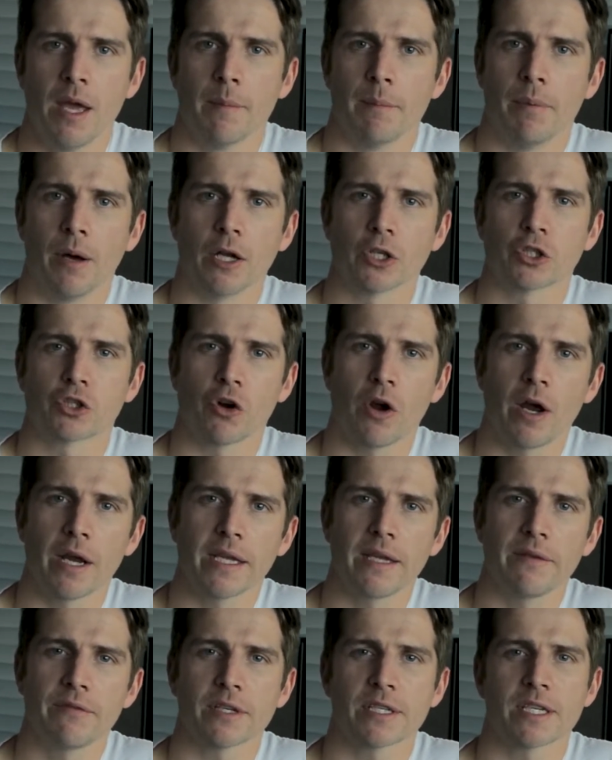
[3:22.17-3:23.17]
But try
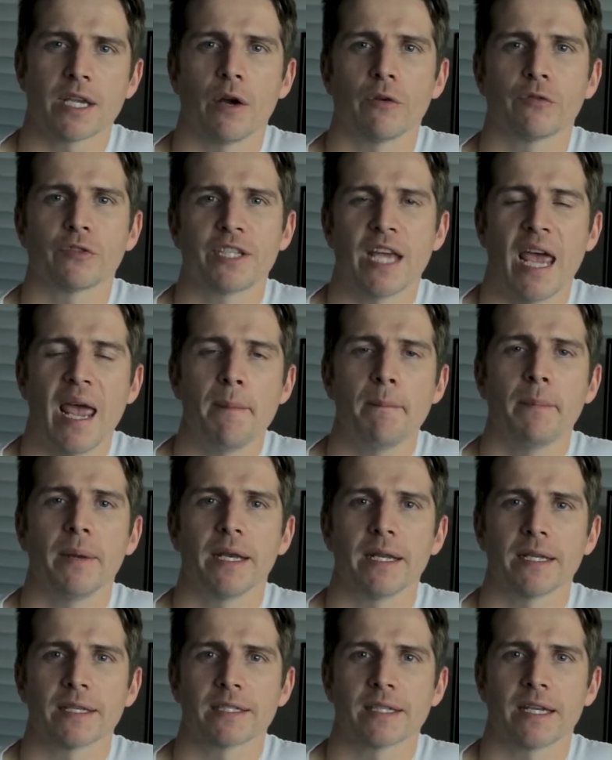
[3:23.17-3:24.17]
and give yourself 10
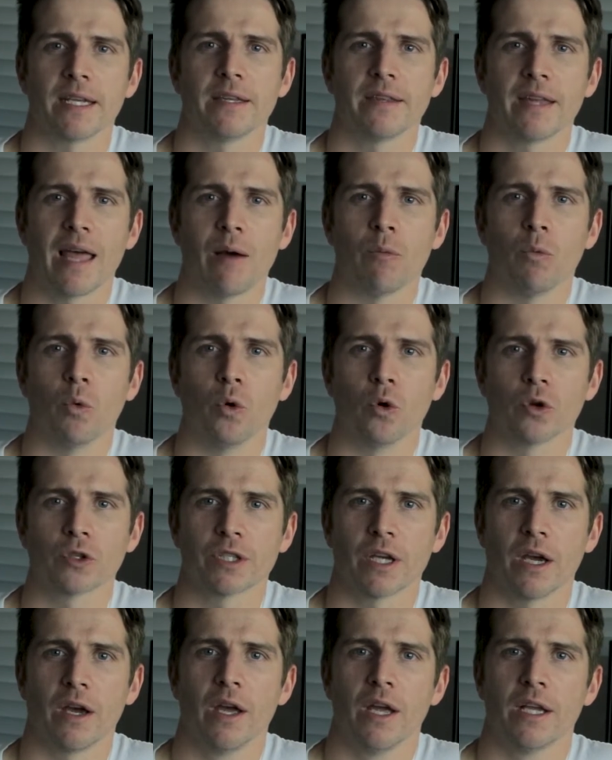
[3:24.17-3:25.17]
minutes in that
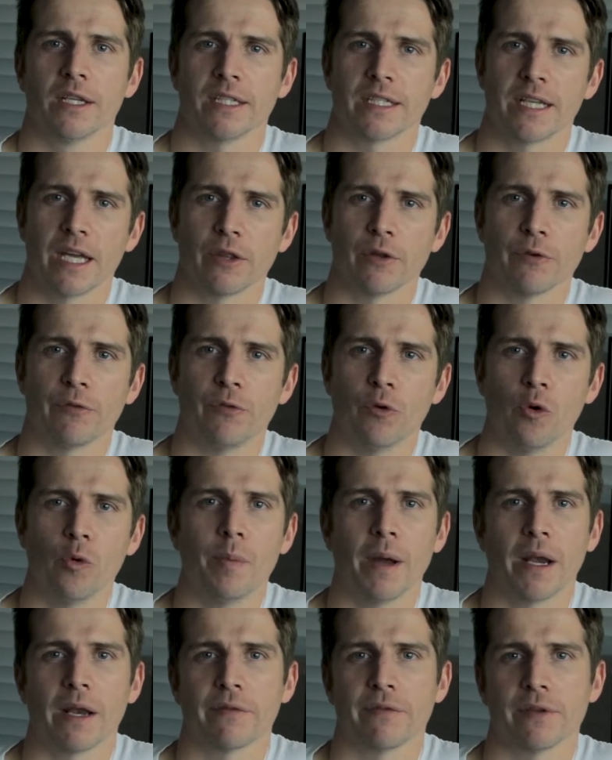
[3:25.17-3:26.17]
water to get the full
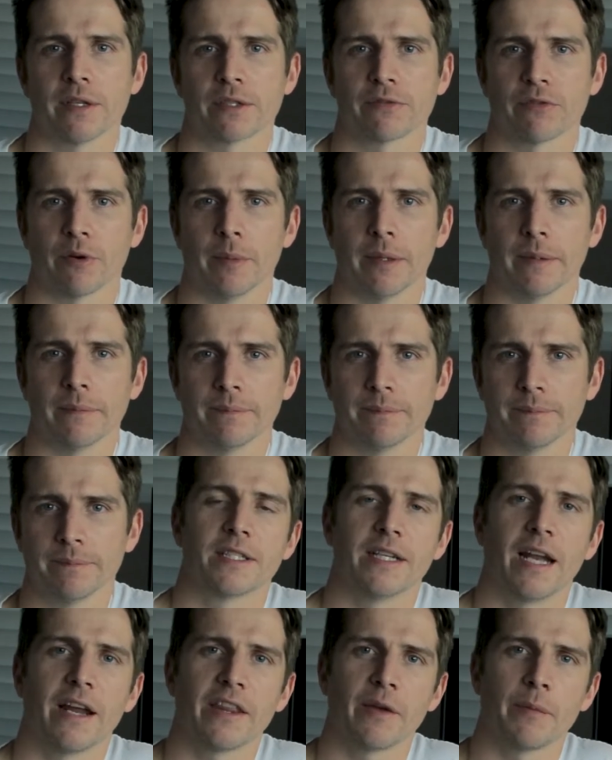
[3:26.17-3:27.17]
benefits from it.
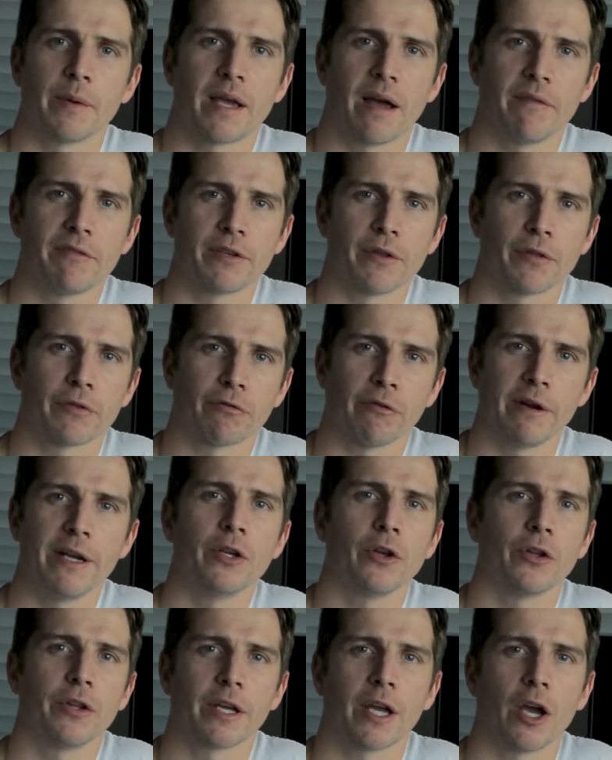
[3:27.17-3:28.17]
So now that we covered the 3
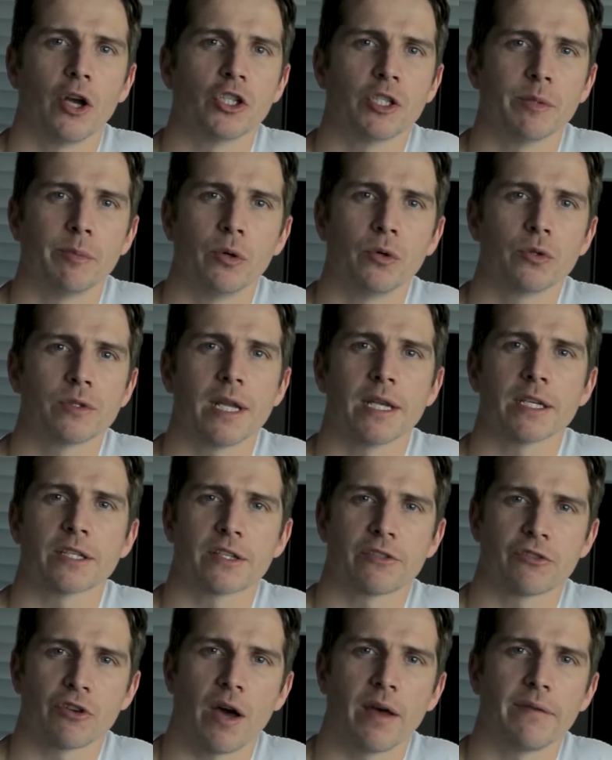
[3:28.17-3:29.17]
non-negotiables, let's
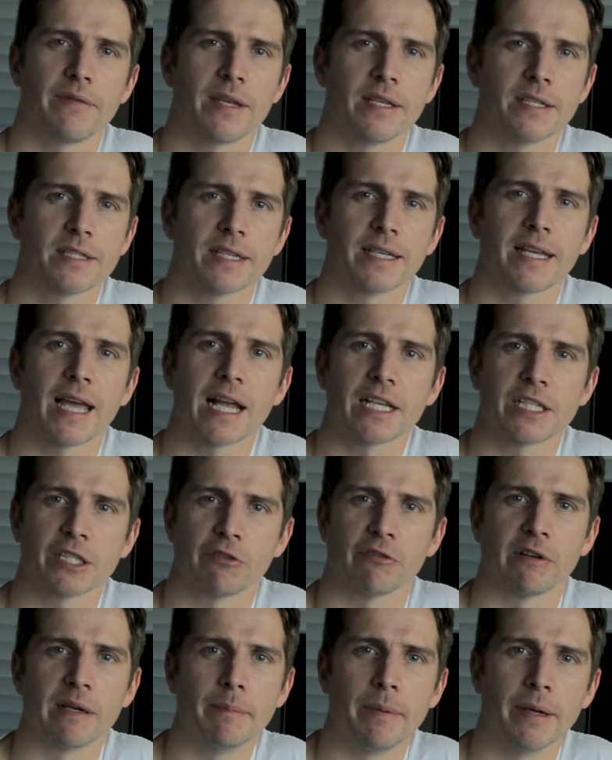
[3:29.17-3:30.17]
dive into
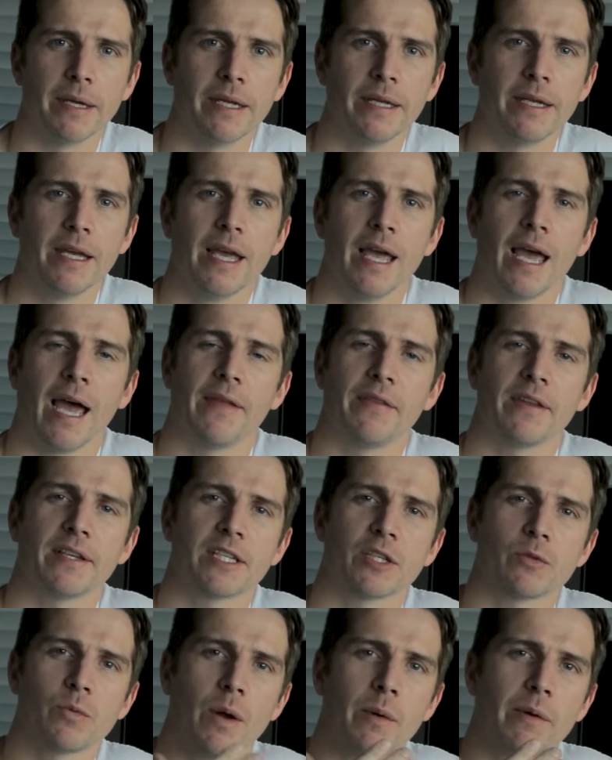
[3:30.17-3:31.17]
category B. And
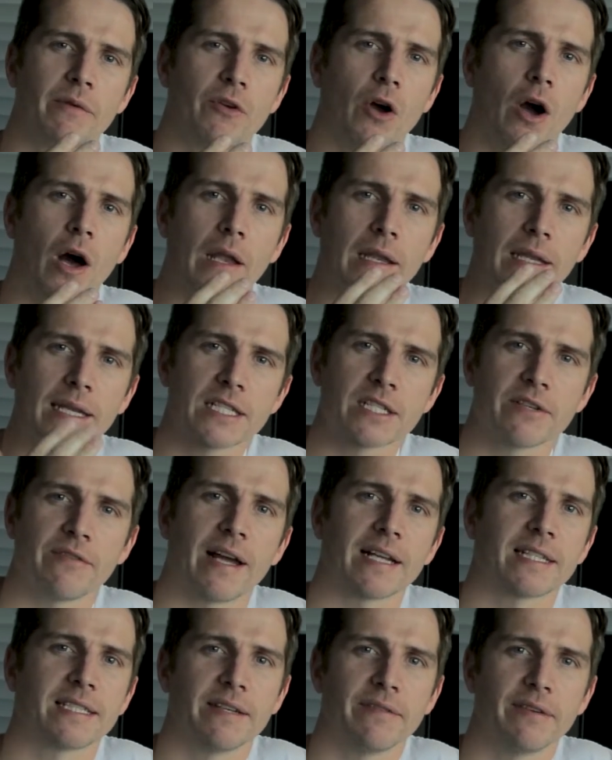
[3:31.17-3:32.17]
this is where we've got our list of
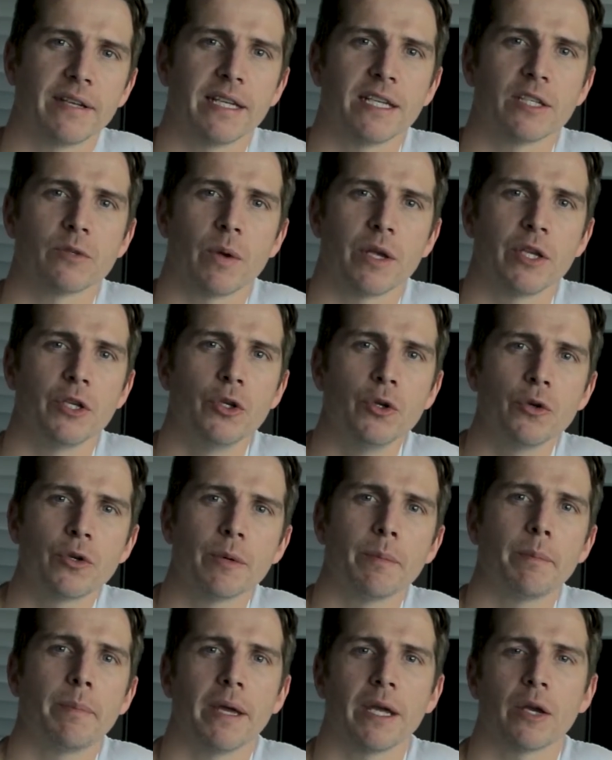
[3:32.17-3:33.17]
activities where you
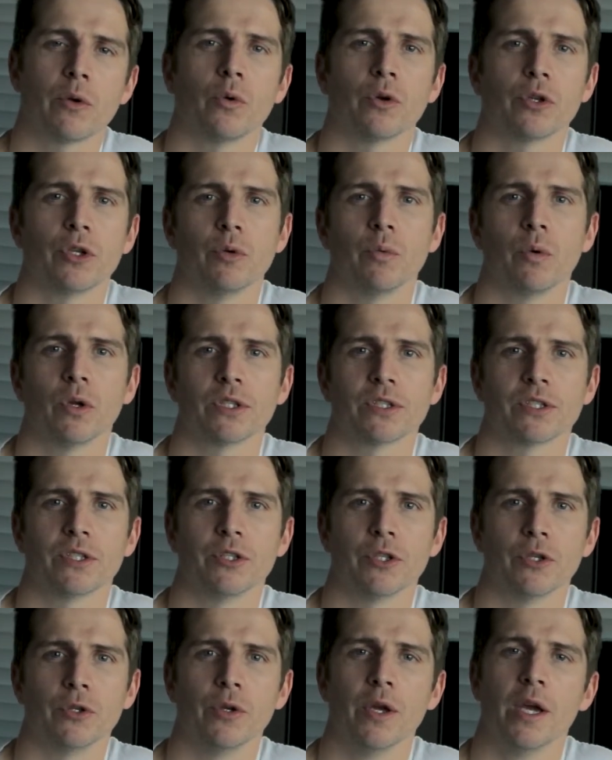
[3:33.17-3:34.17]
can pick what you want to
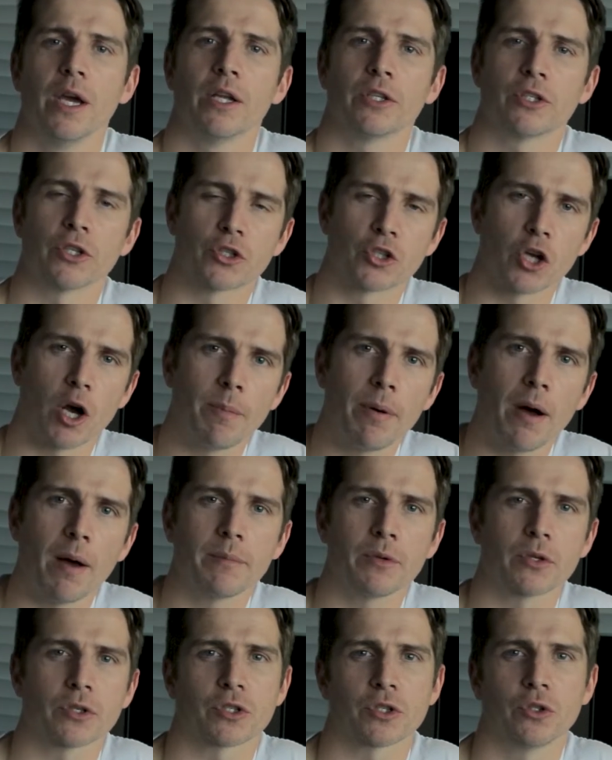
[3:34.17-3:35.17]
do to top
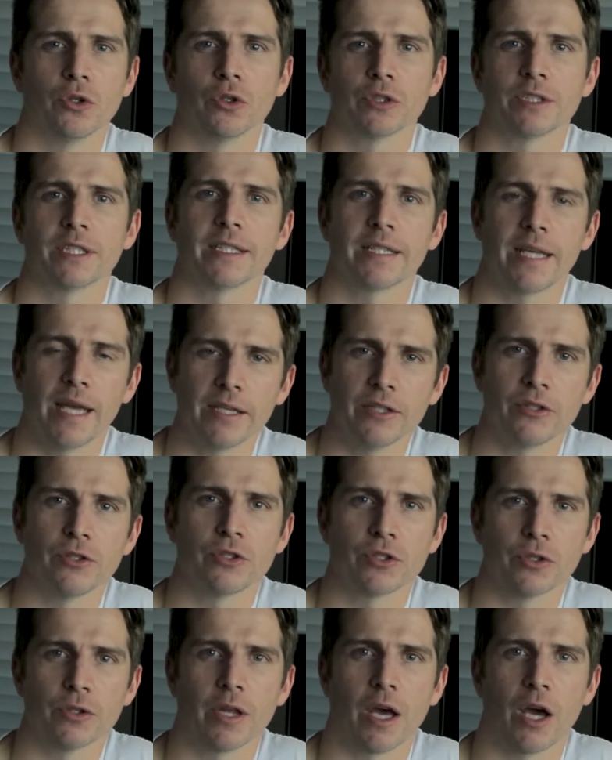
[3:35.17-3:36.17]
up your score to get you
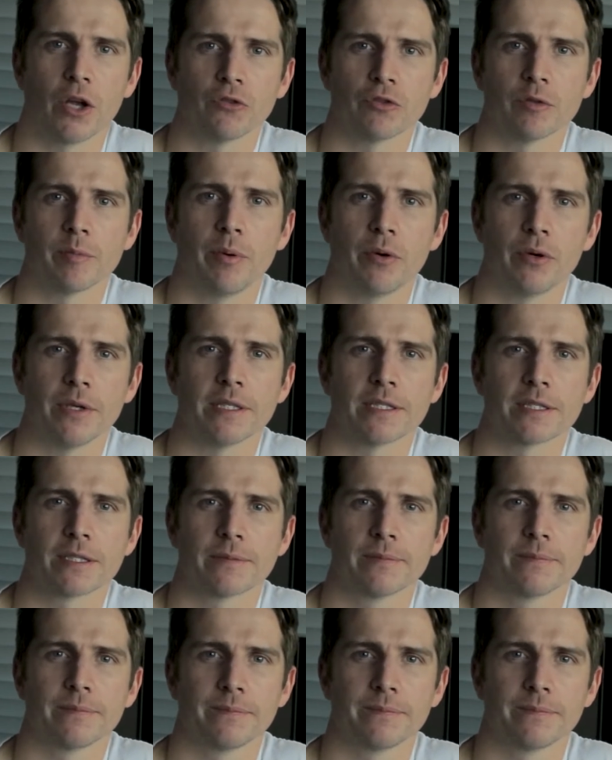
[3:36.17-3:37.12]
to the 100 points.